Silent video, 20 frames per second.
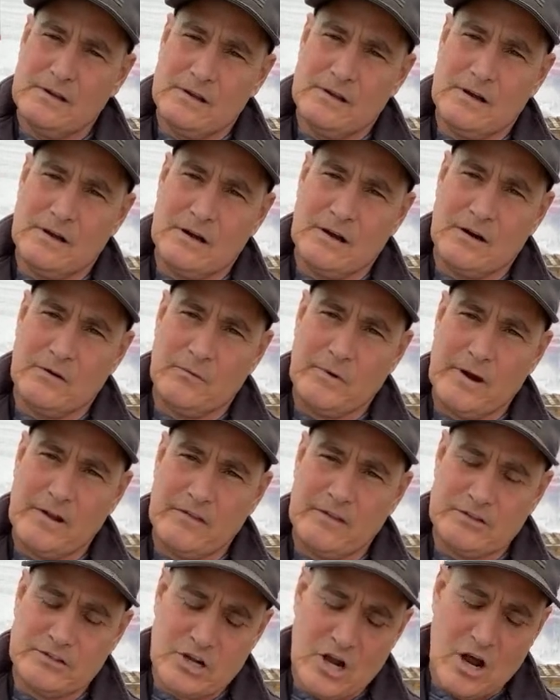around
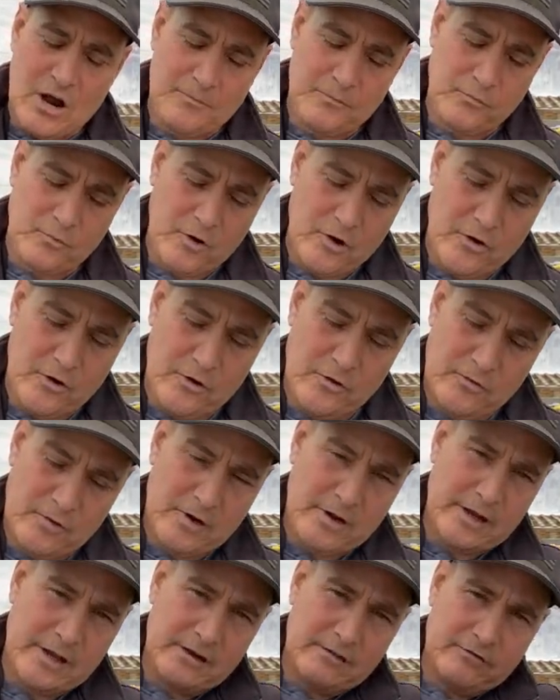the top row,
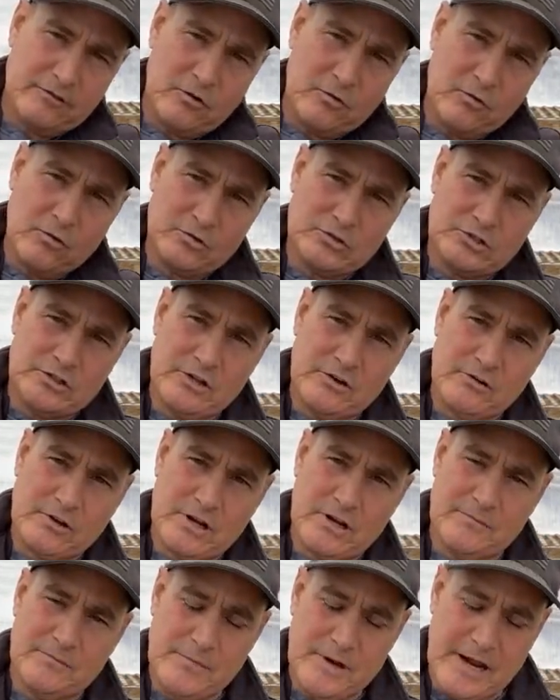and of course they'll
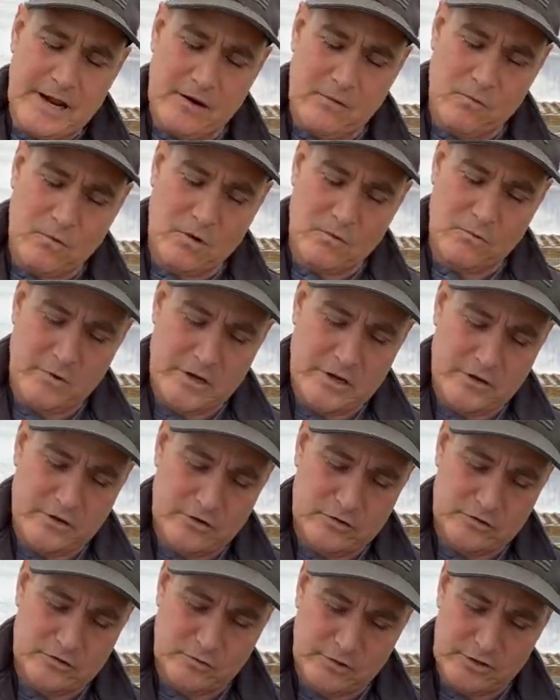come down. What we
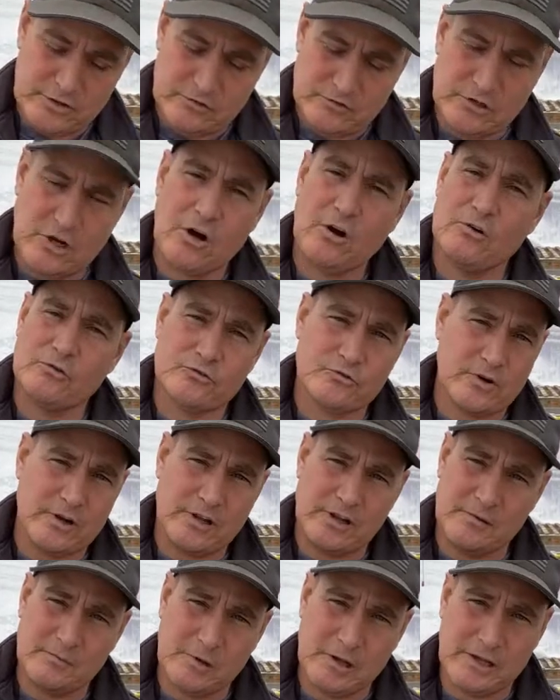use all
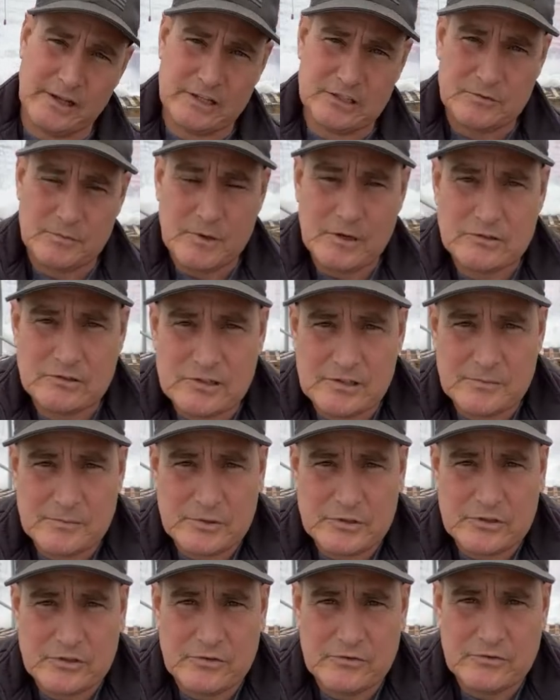trailing plants, mostly
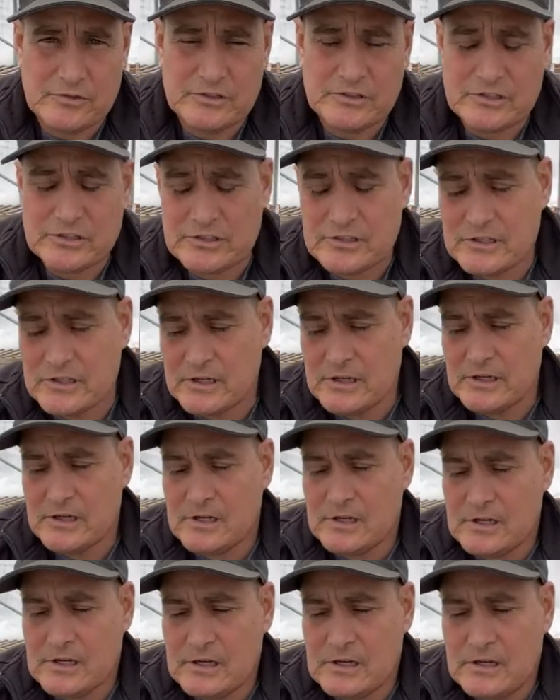petunias,
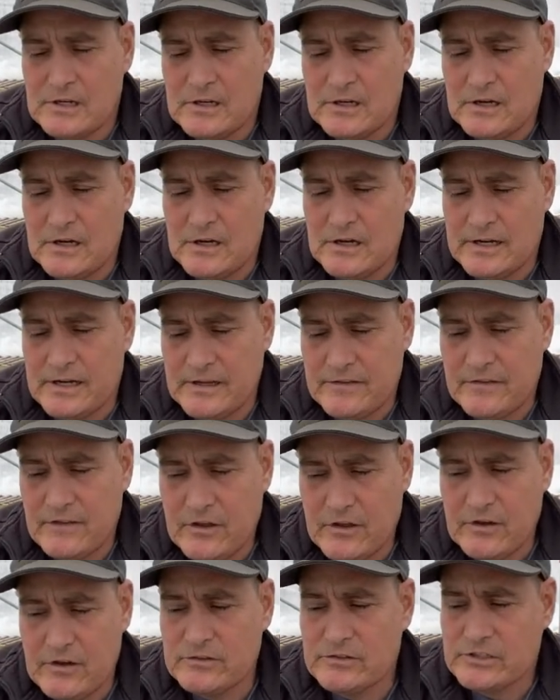in
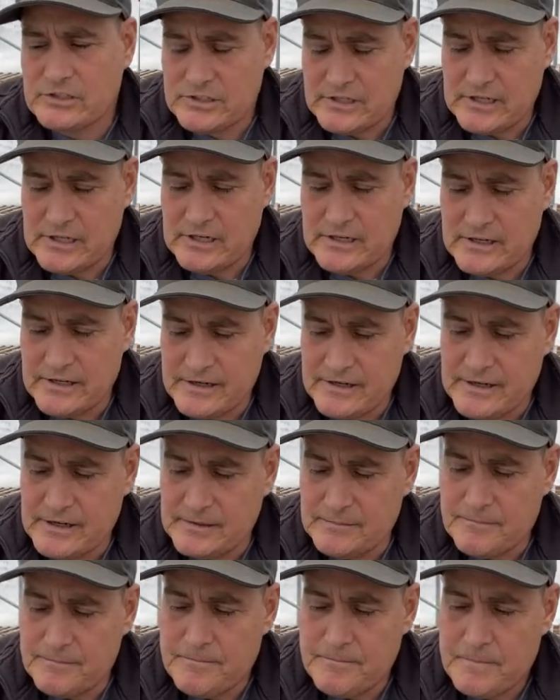those, and
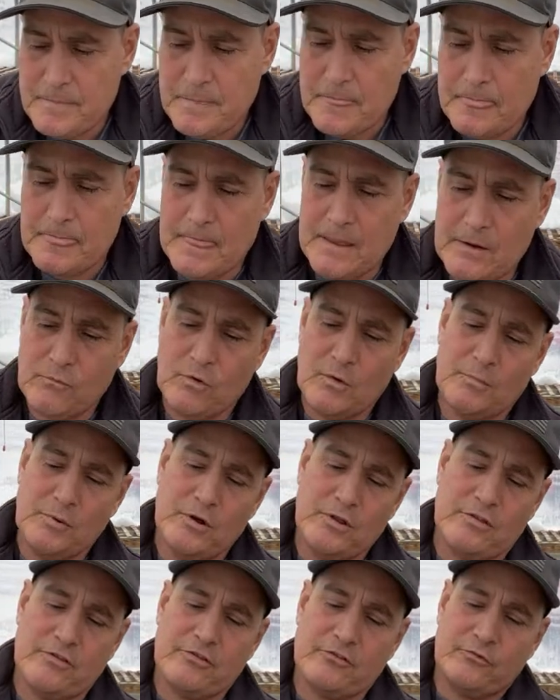then we'll
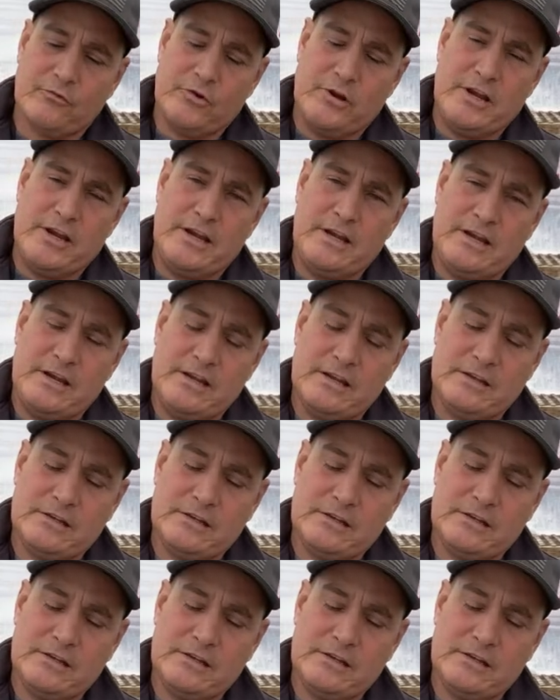put 3